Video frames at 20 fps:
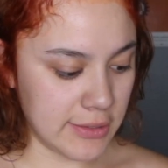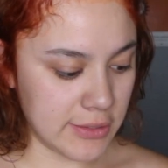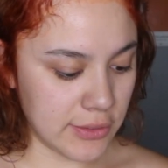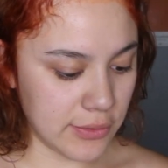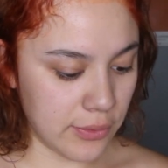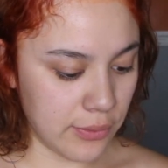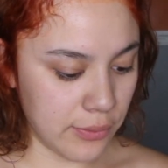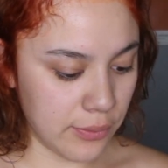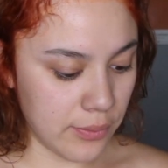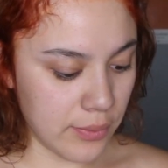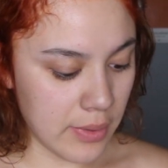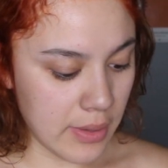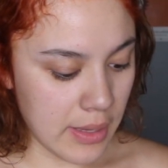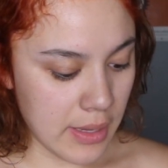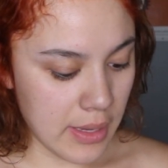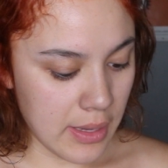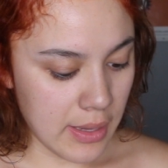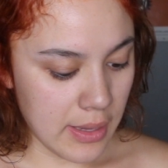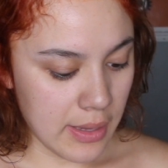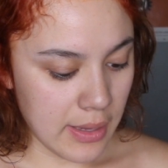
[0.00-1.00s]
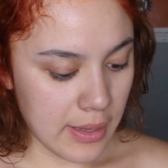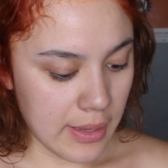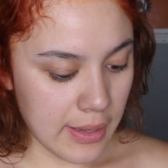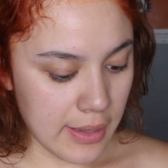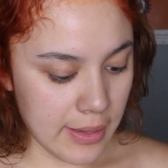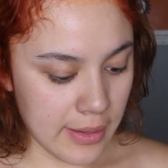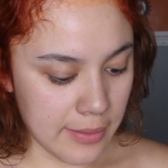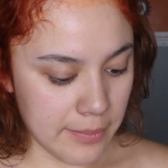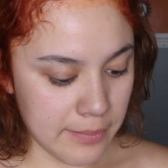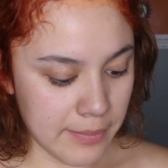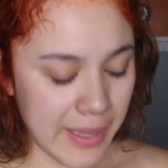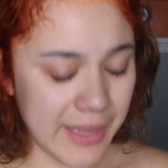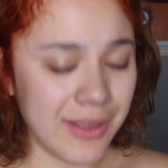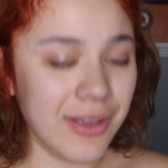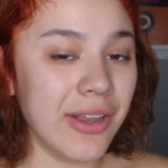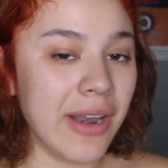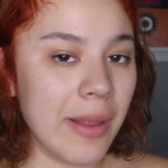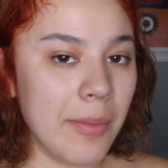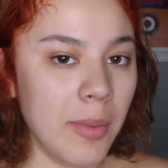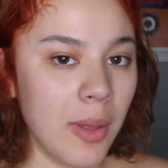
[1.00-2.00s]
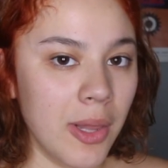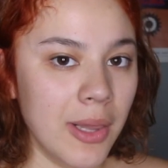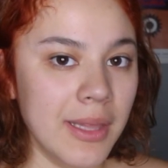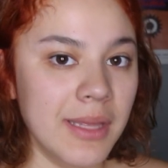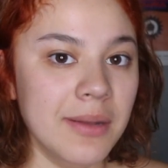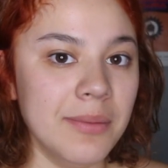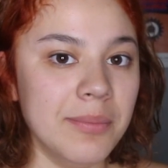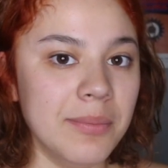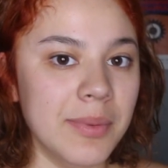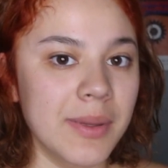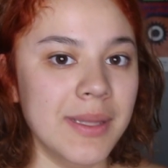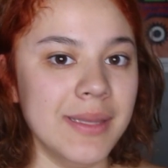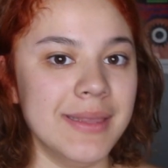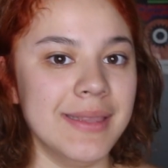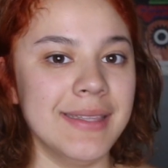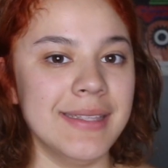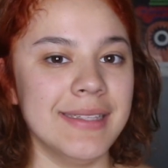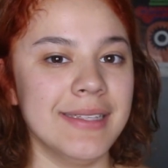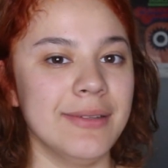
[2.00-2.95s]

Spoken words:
So I could eyeball it, but